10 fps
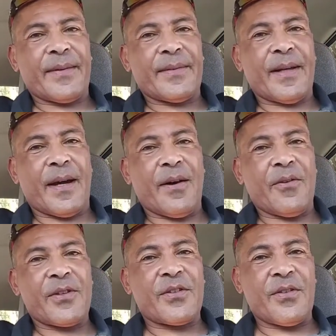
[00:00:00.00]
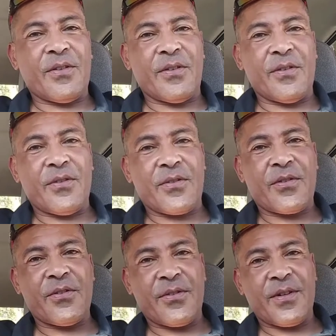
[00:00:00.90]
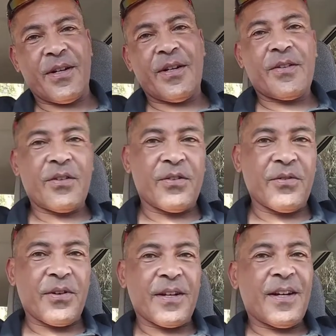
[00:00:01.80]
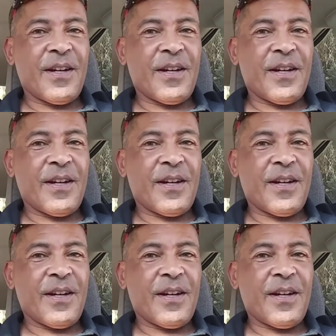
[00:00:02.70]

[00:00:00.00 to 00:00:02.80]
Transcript: Now it's your turn to do it.